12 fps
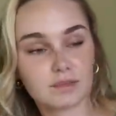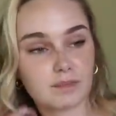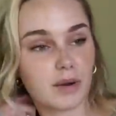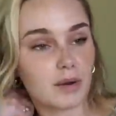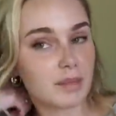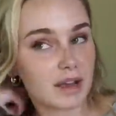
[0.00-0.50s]

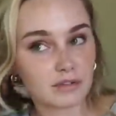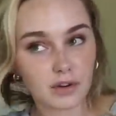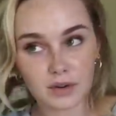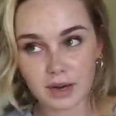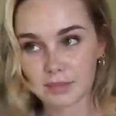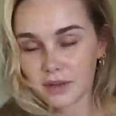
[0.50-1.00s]
put my
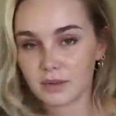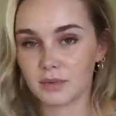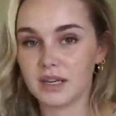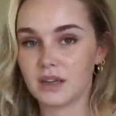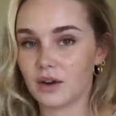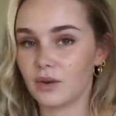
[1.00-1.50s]
phone up on the
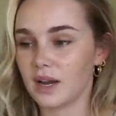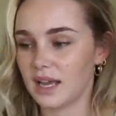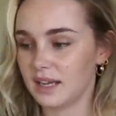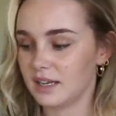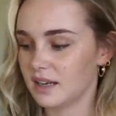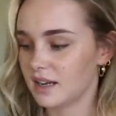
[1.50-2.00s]
window
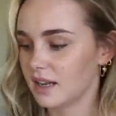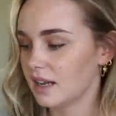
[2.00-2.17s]
and